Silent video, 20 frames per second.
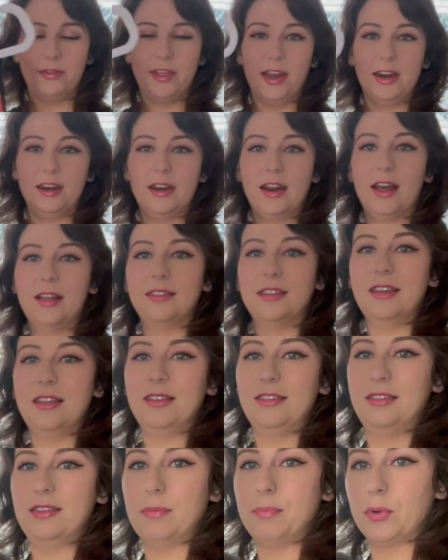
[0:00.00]
that it has a
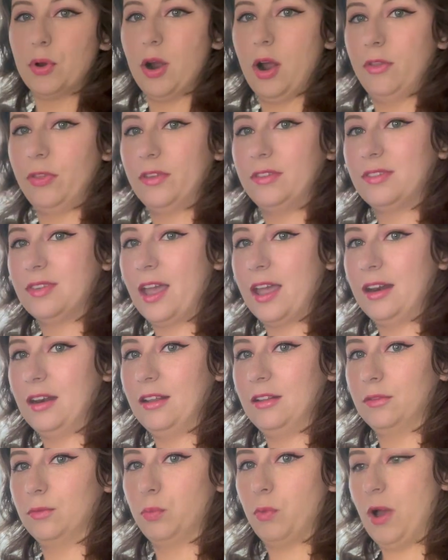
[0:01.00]
zipper on the side
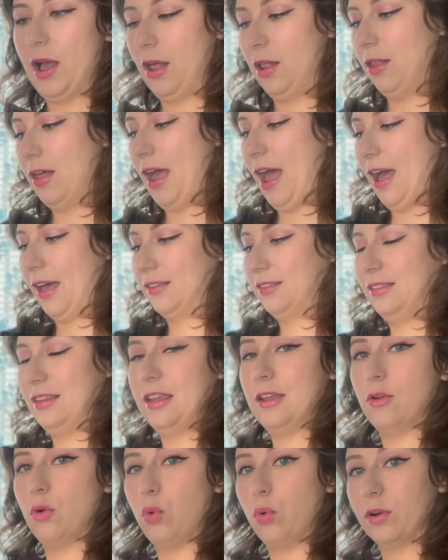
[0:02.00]
as well as
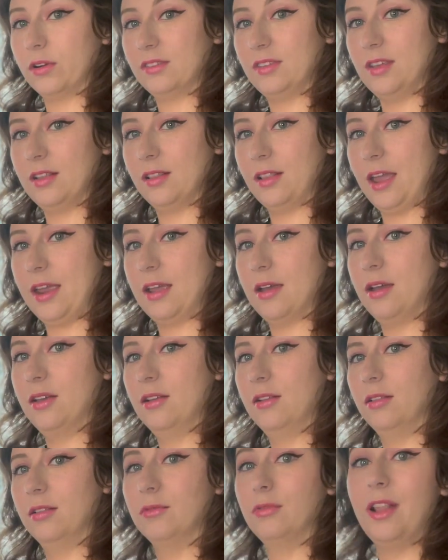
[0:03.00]
the corset like
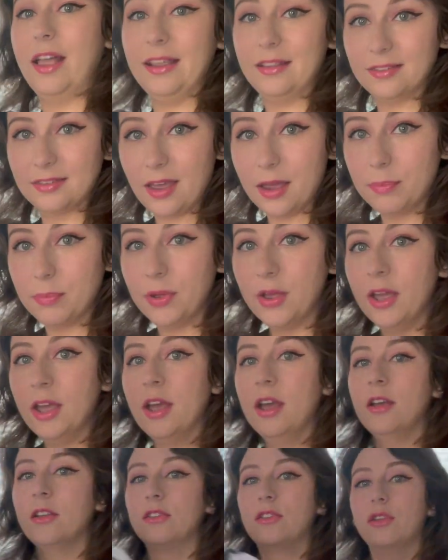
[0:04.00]
lace up
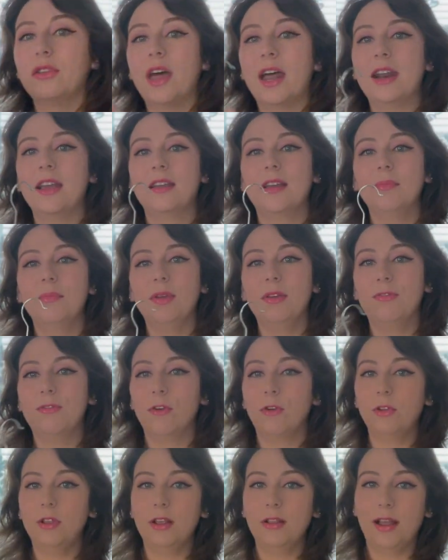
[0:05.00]
so that it can be
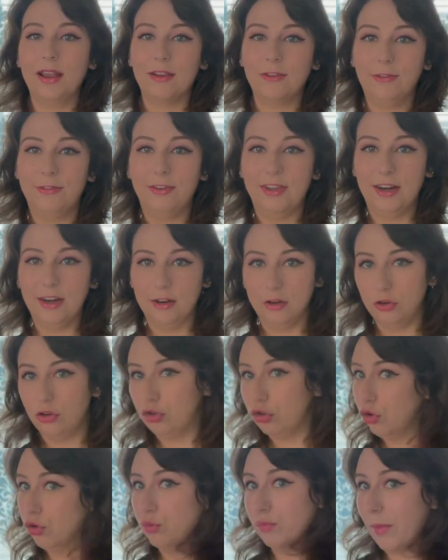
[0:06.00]
fully like fitted
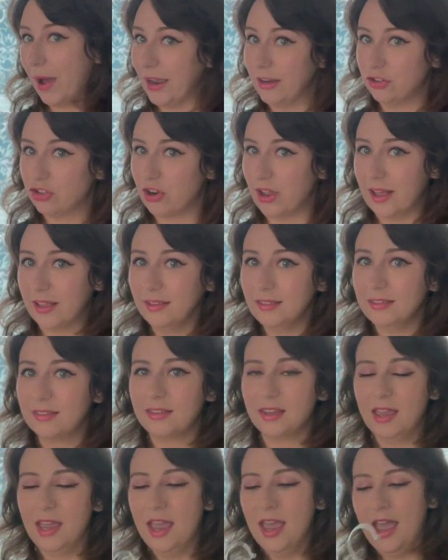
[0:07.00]
to my
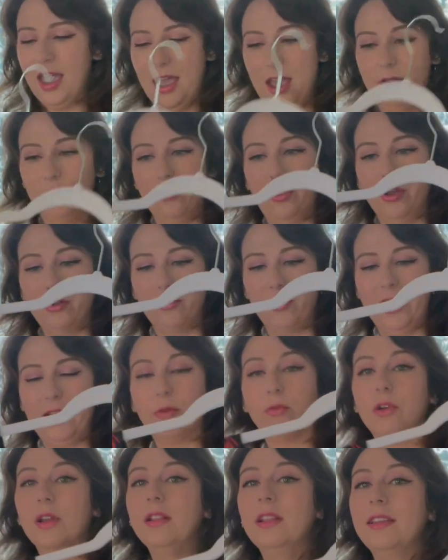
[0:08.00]
chest and look like
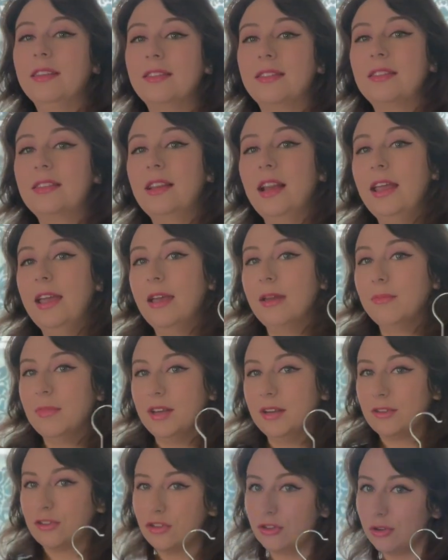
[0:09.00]
really slim
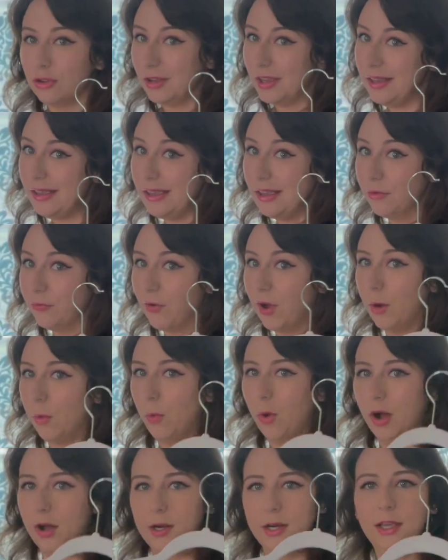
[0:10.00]
and sleek if I
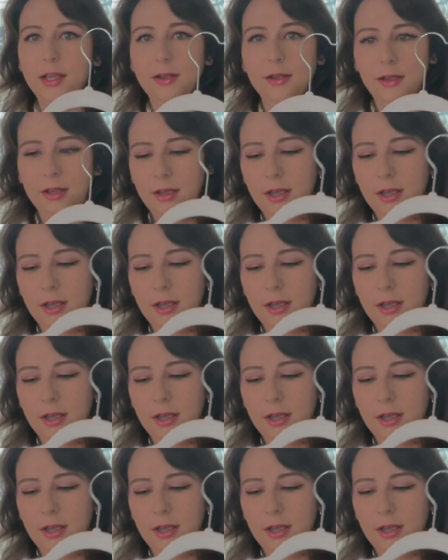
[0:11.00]
want it.